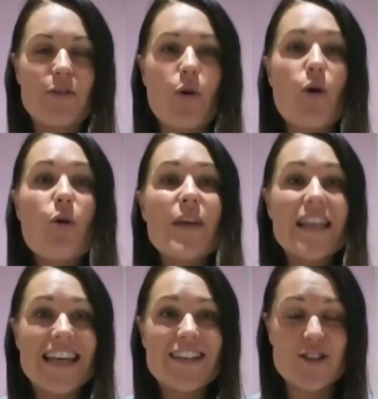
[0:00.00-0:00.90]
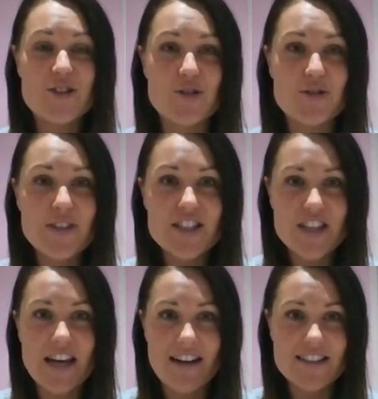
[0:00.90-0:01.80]
All we need to do is
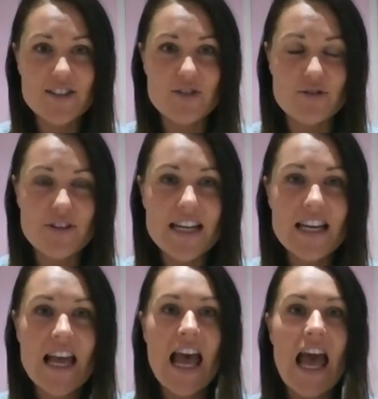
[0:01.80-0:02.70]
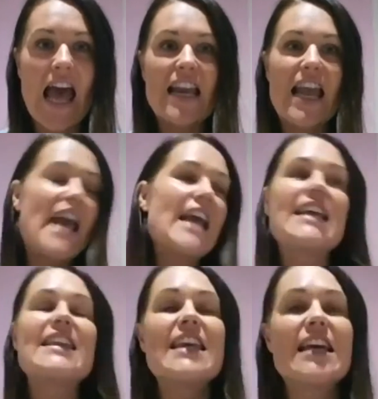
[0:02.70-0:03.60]
share our story and
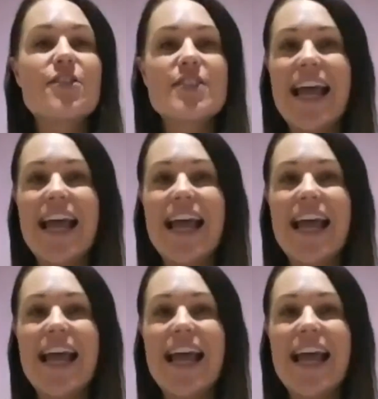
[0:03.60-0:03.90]
anything else,